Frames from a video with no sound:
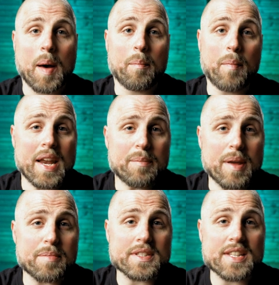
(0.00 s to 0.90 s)
Many
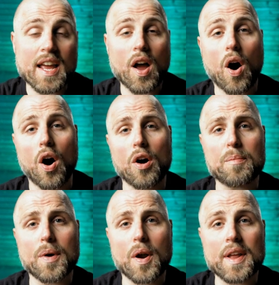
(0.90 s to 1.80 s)
people say all
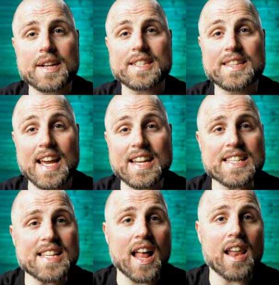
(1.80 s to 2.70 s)
products they
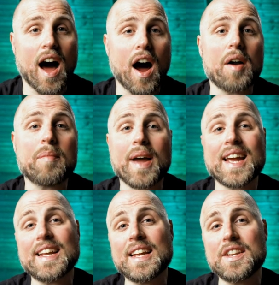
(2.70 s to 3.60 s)
sell are
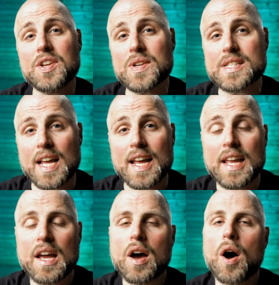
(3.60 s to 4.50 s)
made in
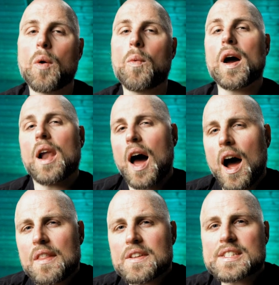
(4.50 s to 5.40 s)
USA, while
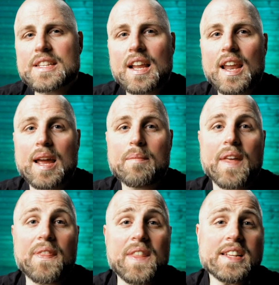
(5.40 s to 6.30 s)
others claim
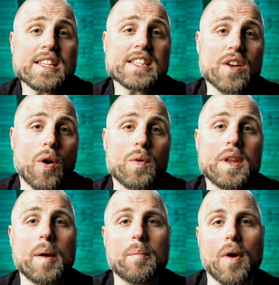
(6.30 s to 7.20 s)
that this is
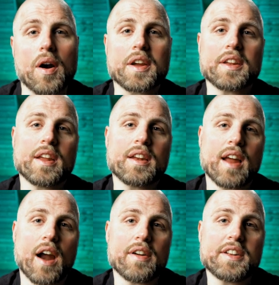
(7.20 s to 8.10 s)
only a marketing
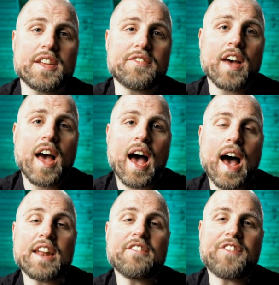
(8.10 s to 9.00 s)
narrative
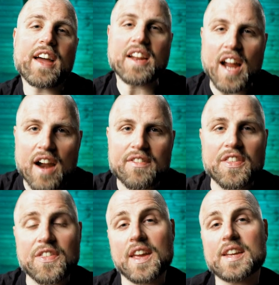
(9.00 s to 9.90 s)
and in fact
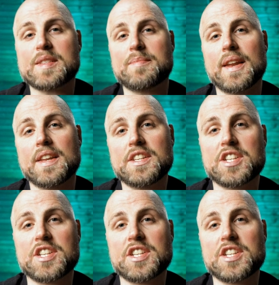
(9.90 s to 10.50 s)
everything is made in